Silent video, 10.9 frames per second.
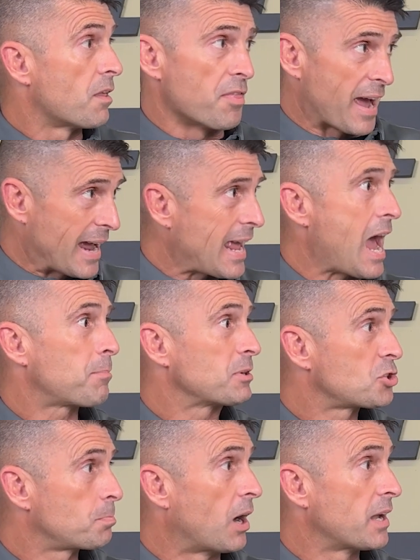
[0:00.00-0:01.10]
That
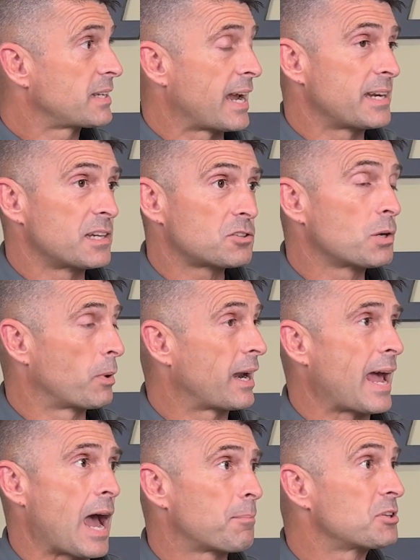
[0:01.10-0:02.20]
happens spontaneously when
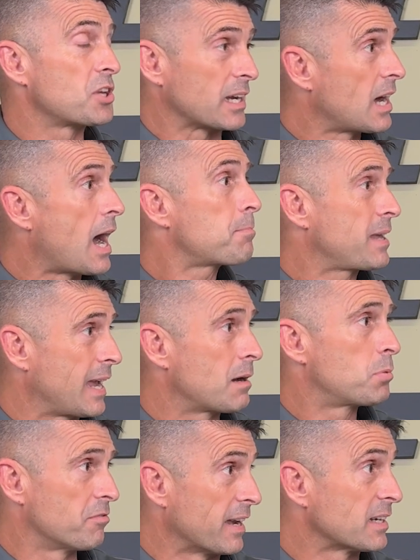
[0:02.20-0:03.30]
it happens, and a cop
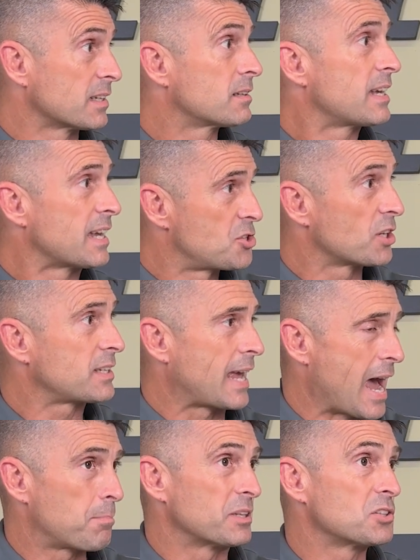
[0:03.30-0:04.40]
can't prevent it. It just
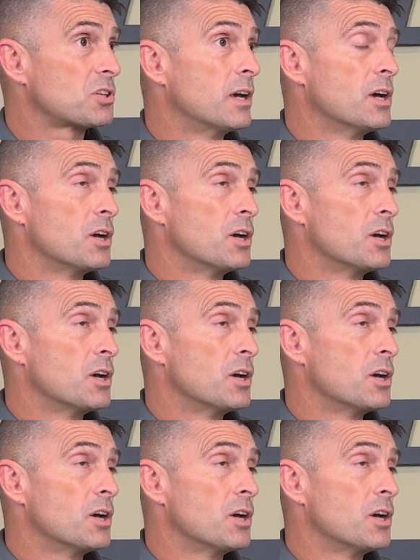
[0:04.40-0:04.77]
happens.